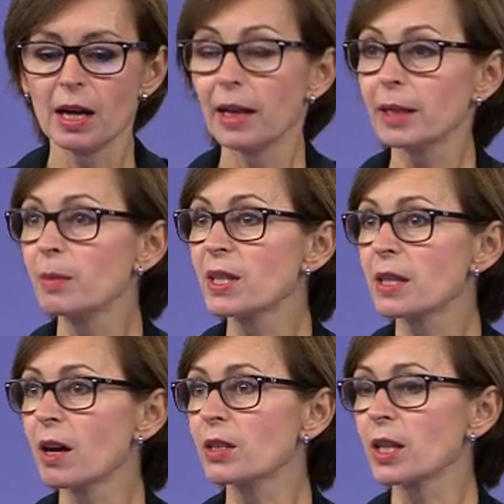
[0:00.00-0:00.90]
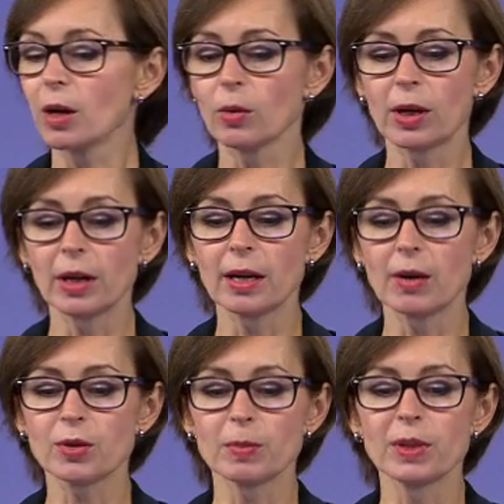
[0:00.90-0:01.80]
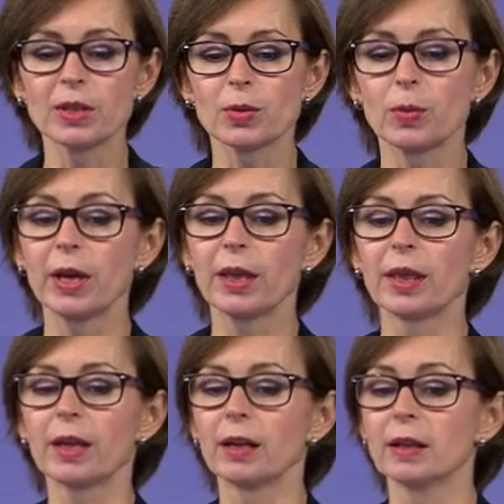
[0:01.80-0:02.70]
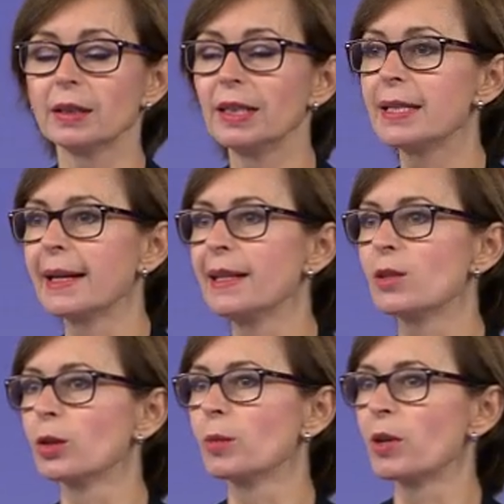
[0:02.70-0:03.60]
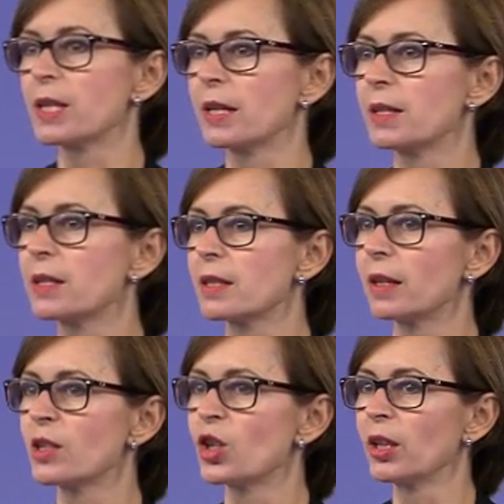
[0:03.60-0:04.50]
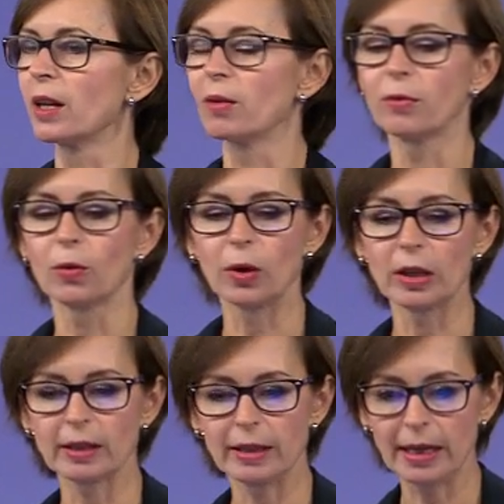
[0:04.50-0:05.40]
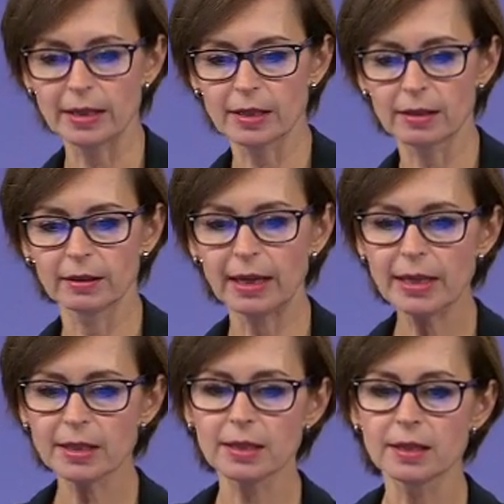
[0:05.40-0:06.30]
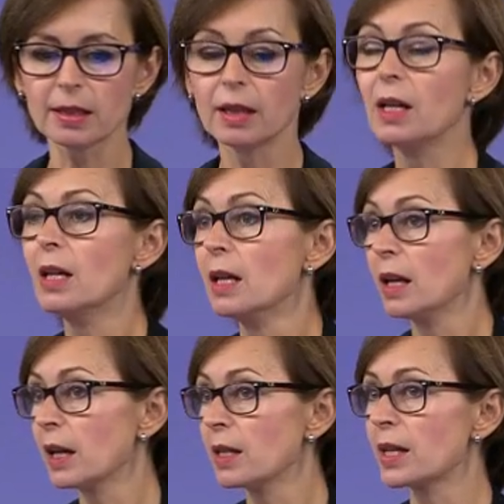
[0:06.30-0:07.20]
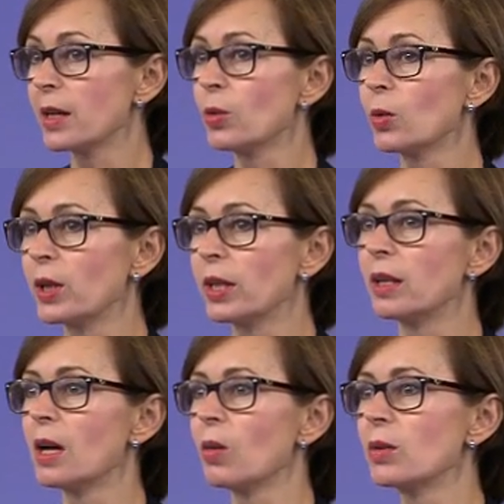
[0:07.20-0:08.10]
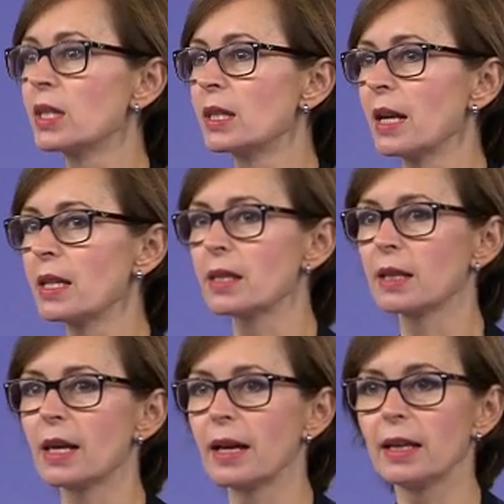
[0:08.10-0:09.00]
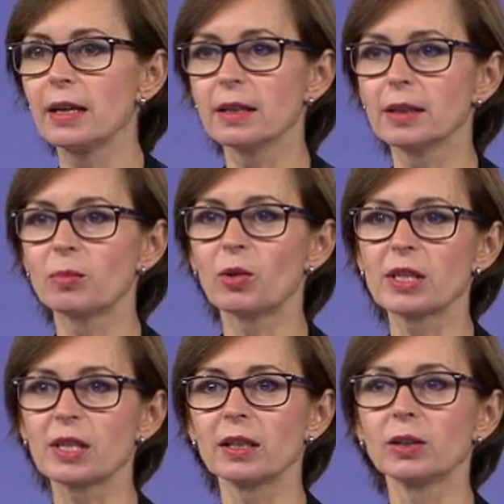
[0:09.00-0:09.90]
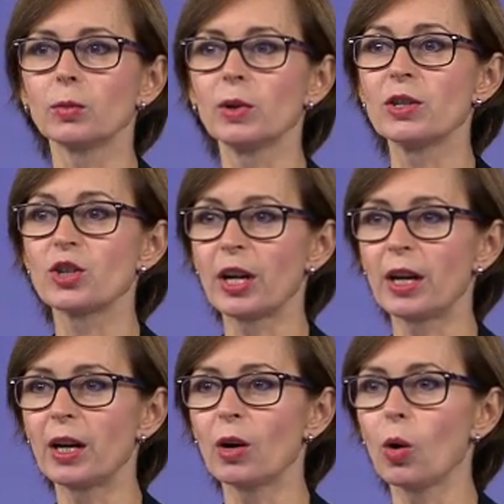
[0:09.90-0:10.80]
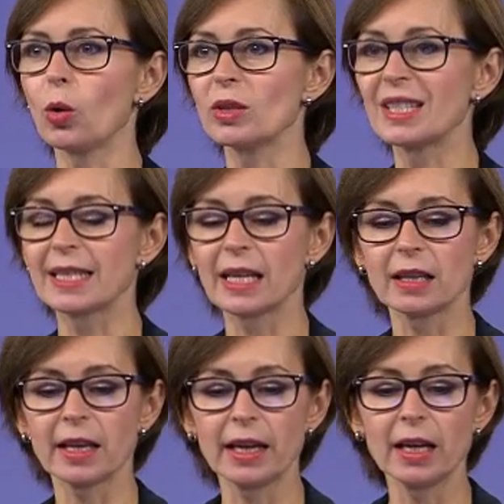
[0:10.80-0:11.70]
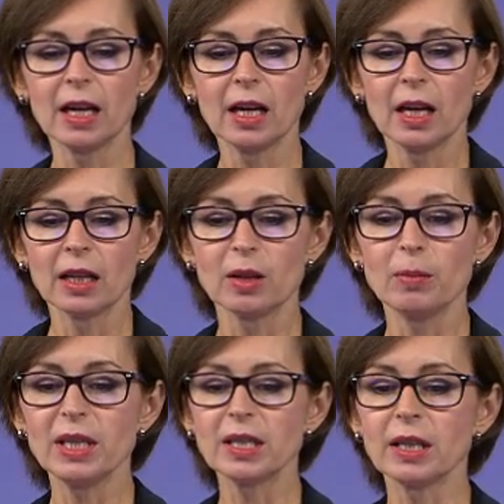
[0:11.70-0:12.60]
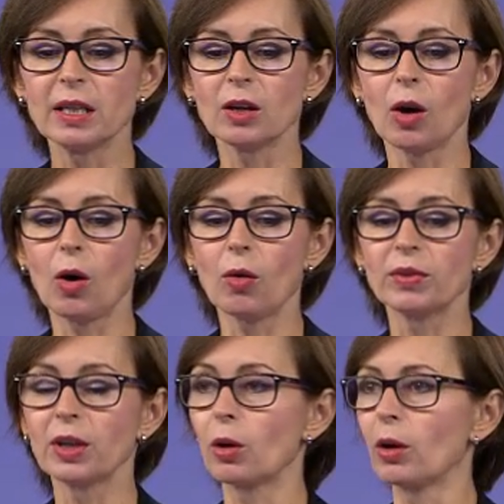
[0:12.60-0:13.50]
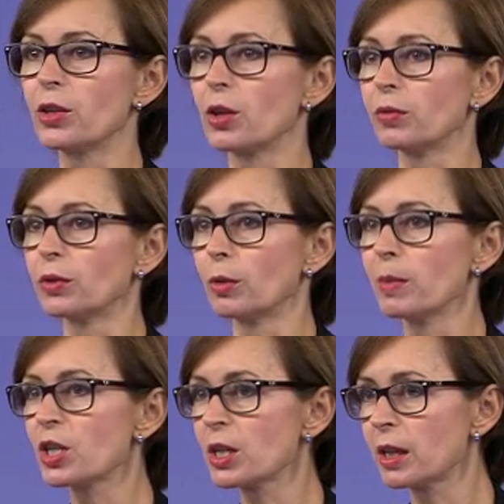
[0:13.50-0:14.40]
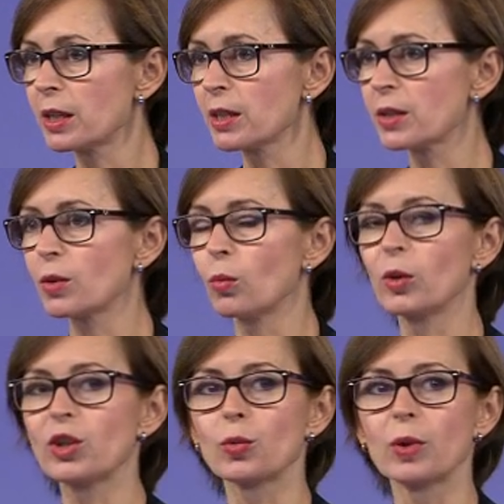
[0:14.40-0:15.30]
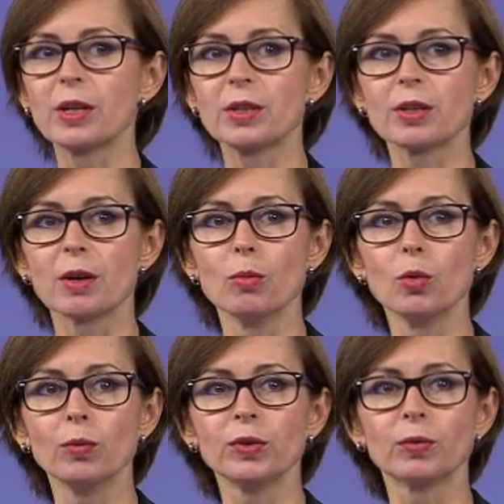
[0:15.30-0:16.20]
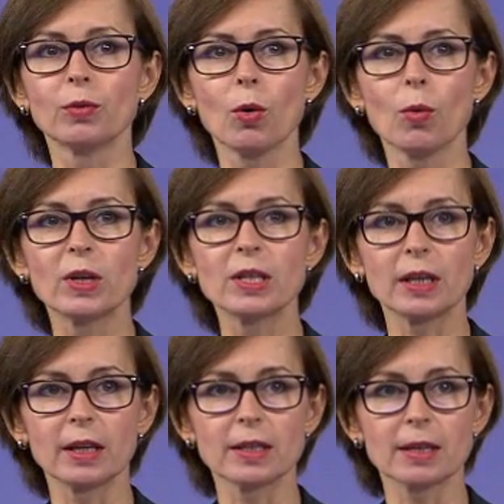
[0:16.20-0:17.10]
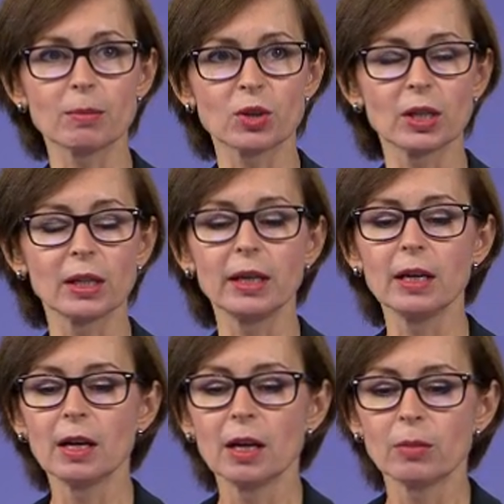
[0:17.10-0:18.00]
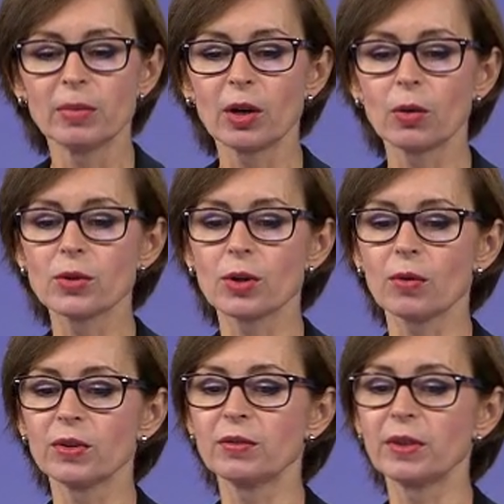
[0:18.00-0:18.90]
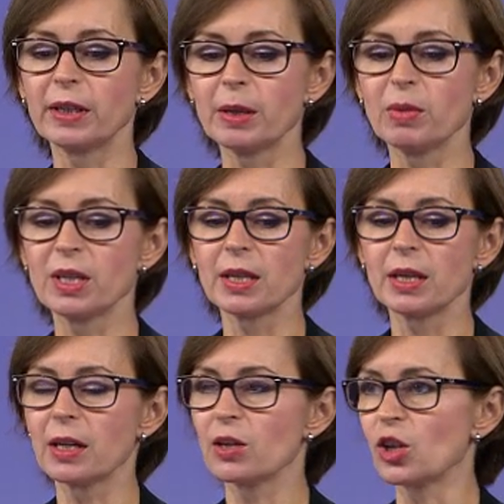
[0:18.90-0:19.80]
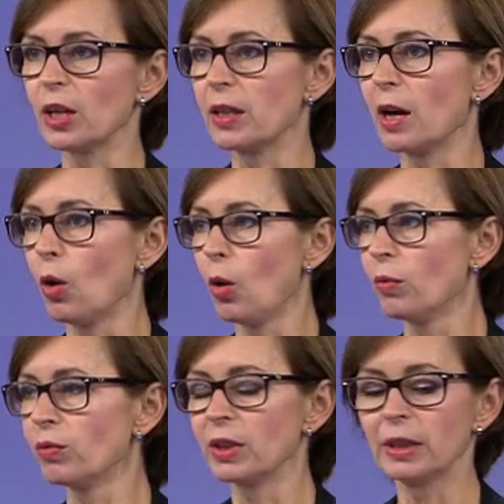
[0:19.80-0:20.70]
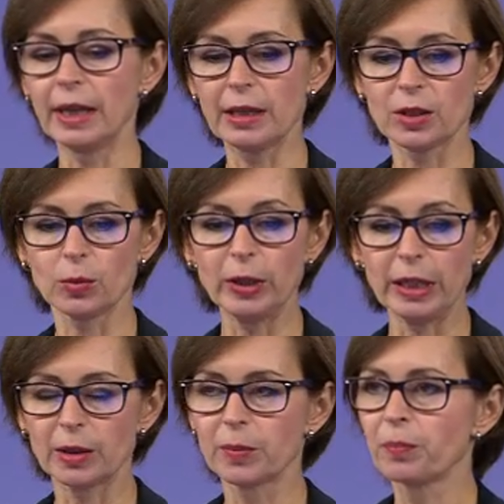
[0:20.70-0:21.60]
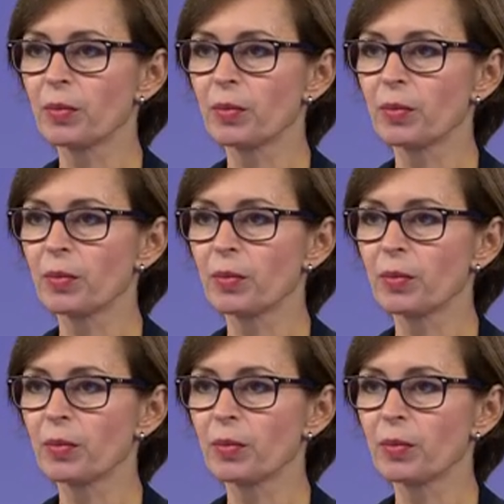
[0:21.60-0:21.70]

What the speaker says: Let me start our announcements with details on the President's agenda for the next days. As I already announced yesterday, the President will chair on Sunday the meeting of the College of Commissioners, which was moved forward exceptionally because of the very busy agenda of next week.